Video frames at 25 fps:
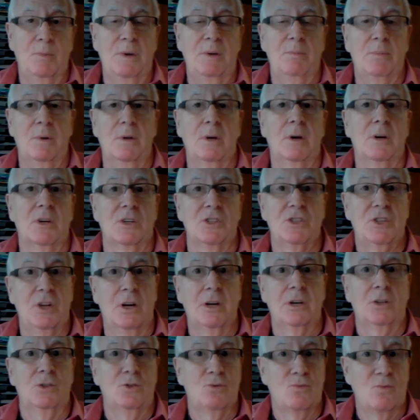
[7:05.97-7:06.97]
people are
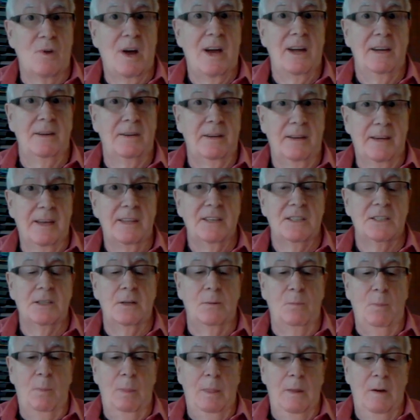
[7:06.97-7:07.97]
starting to riot against
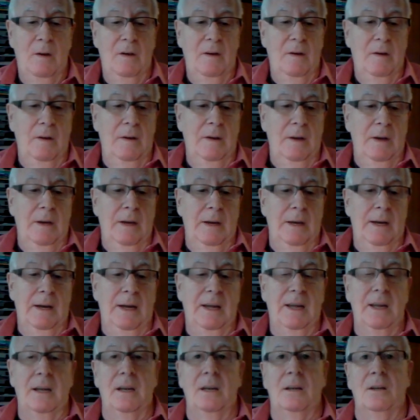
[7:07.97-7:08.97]
them.
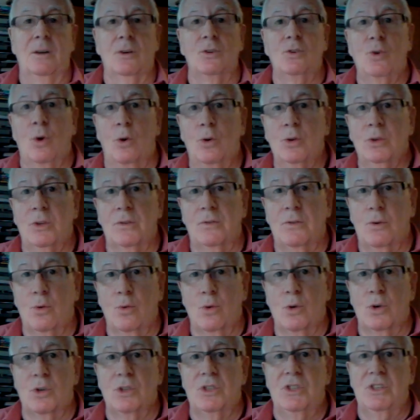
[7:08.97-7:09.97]
And gold, of
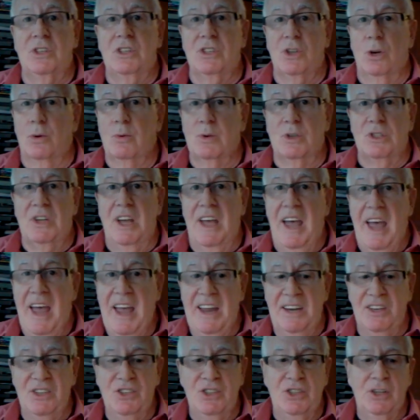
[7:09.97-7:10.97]
course, is always a
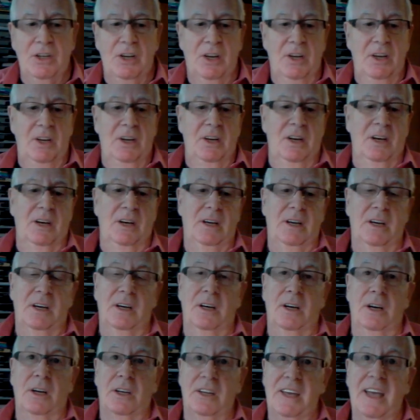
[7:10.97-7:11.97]
hedge
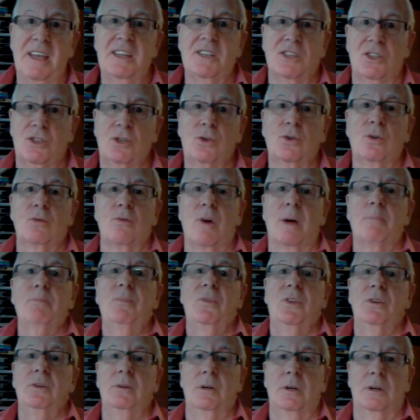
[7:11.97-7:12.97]
against
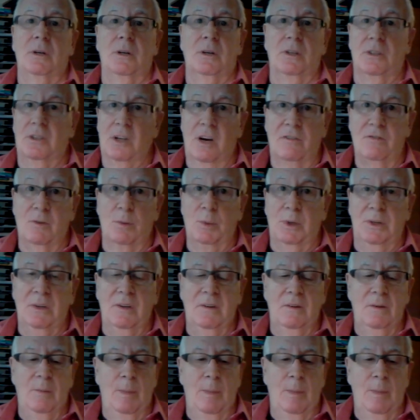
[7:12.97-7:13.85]
corrupt government.